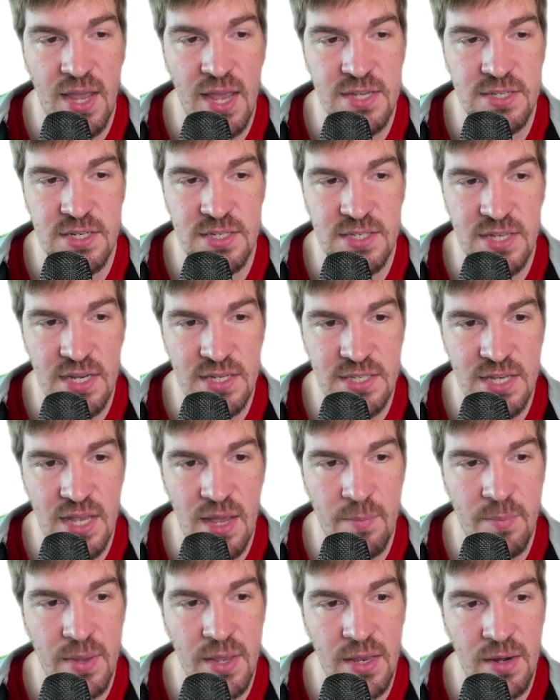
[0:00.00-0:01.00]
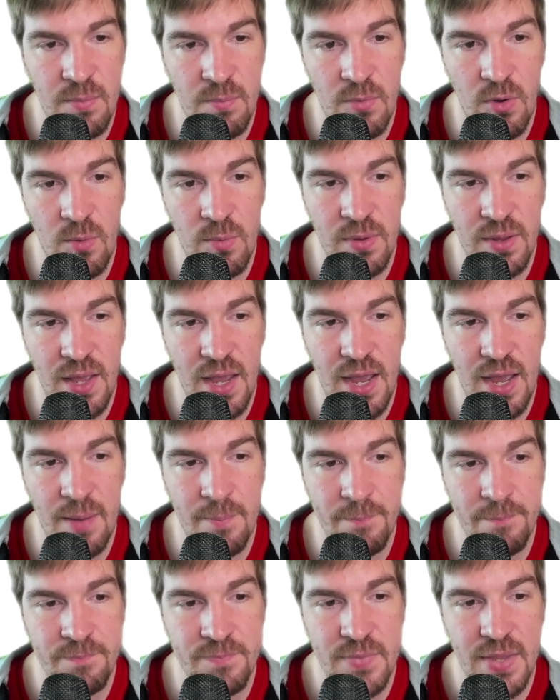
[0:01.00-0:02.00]
It has a desktop and a mobile
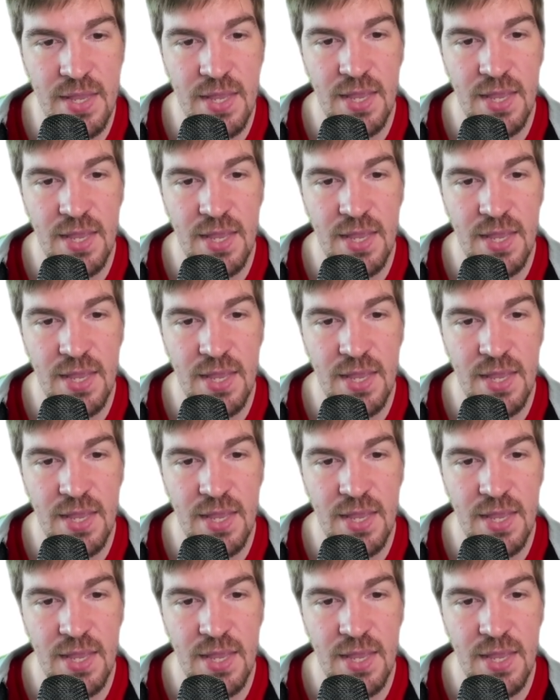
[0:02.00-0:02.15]
app,